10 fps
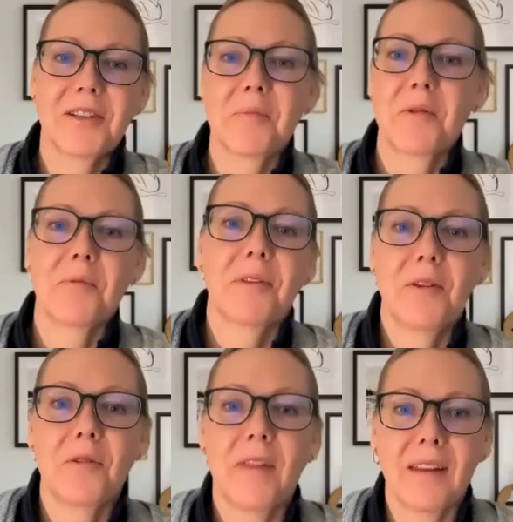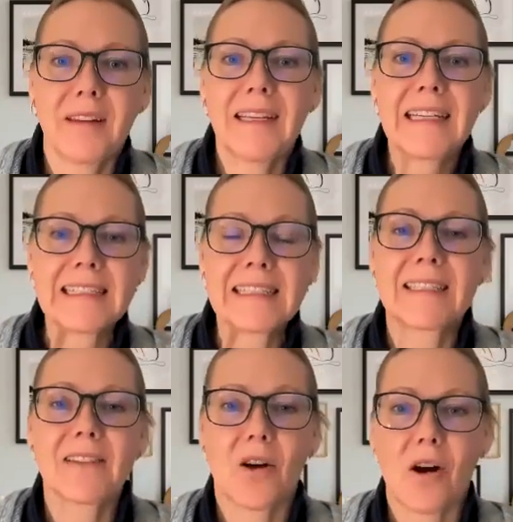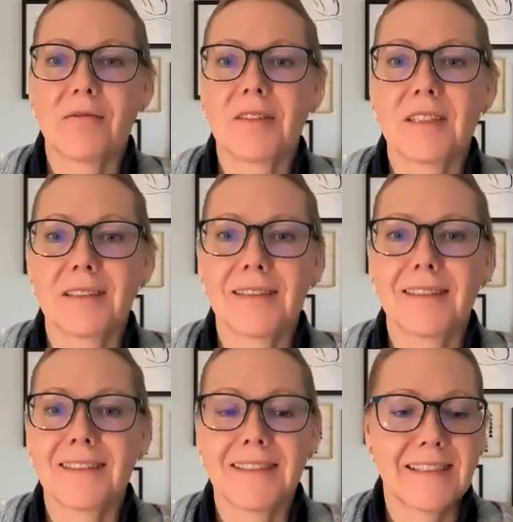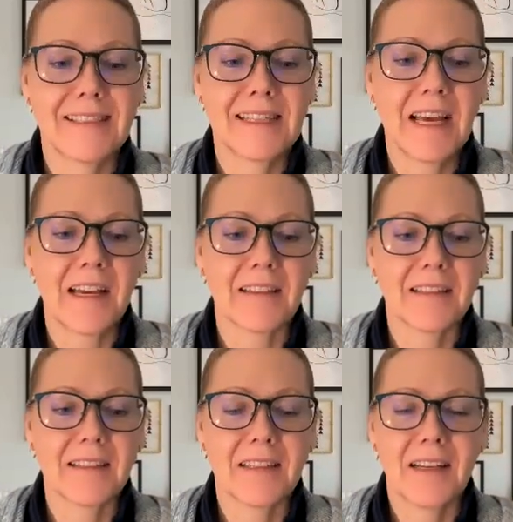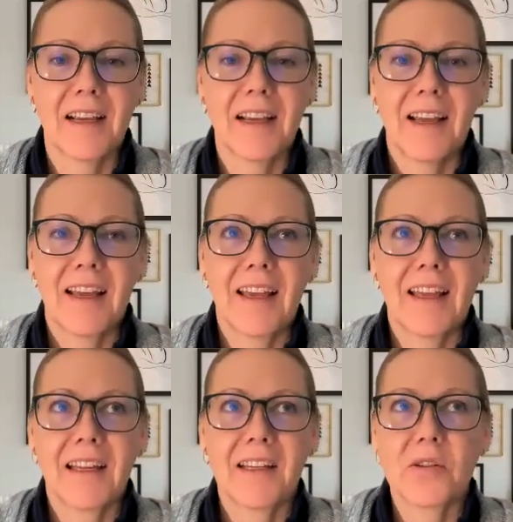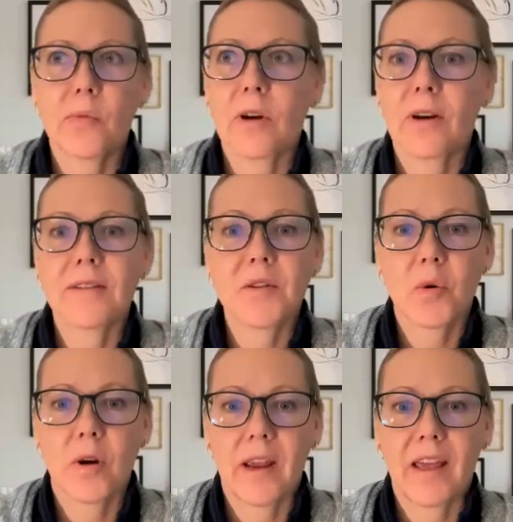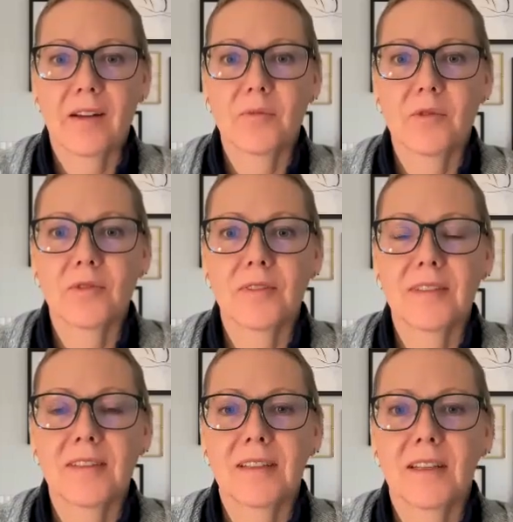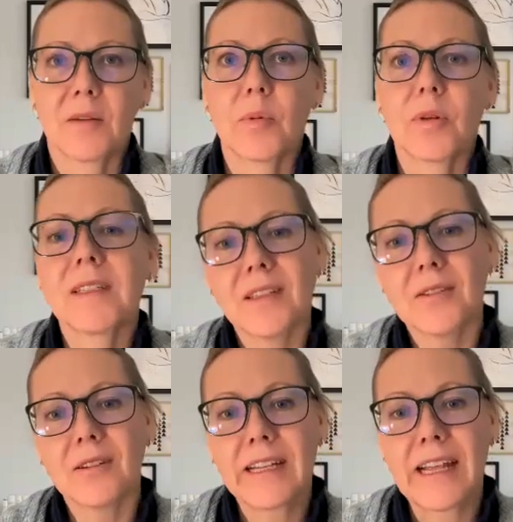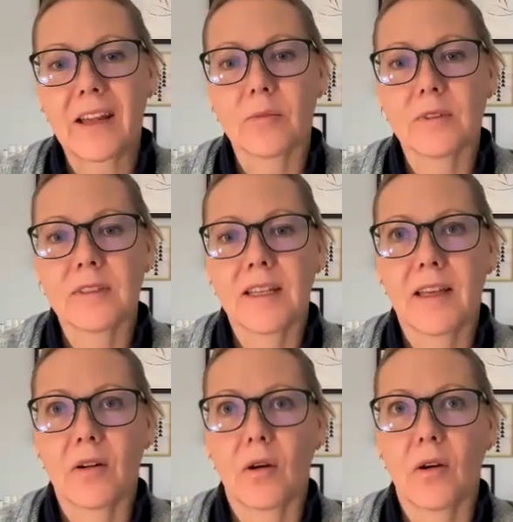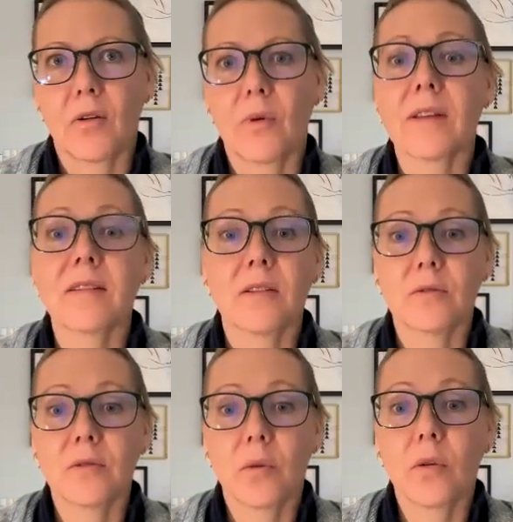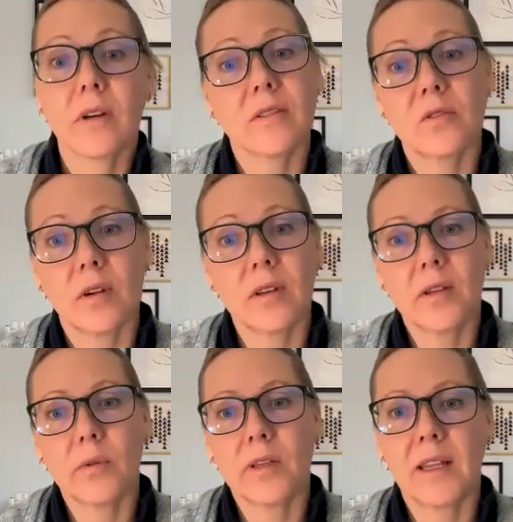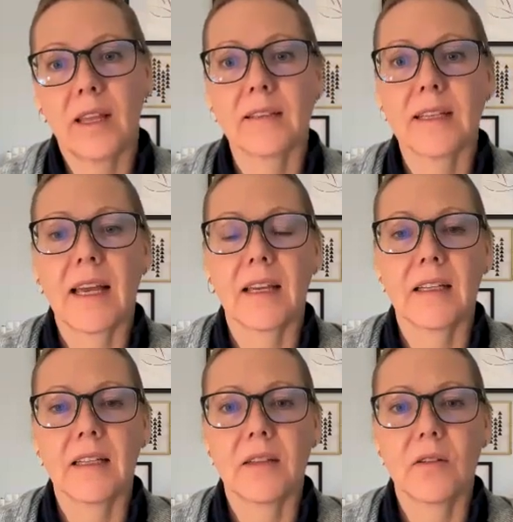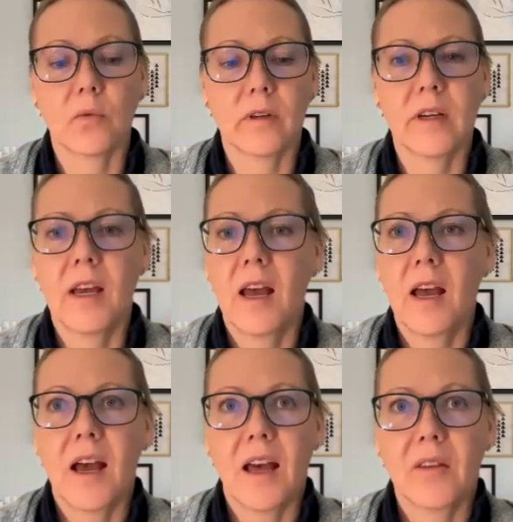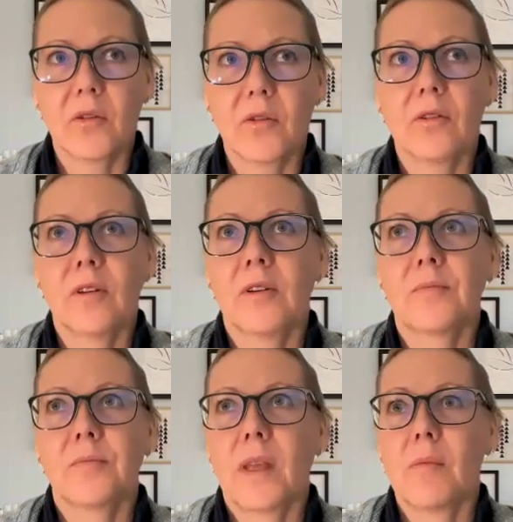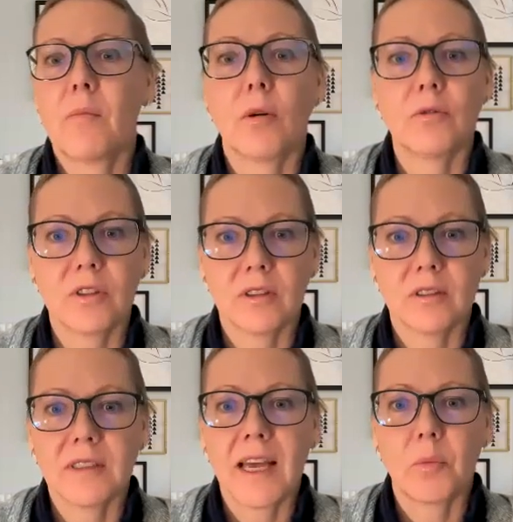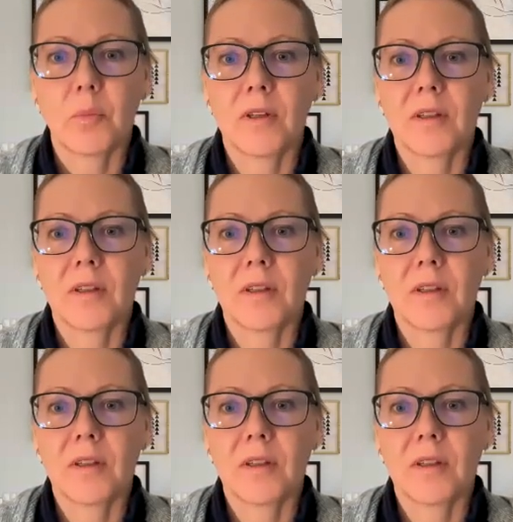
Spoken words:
something with you that isn't often discussed. And it's in regards to our animals, particularly animals that are rescues or struggling with anxiety or other emotional type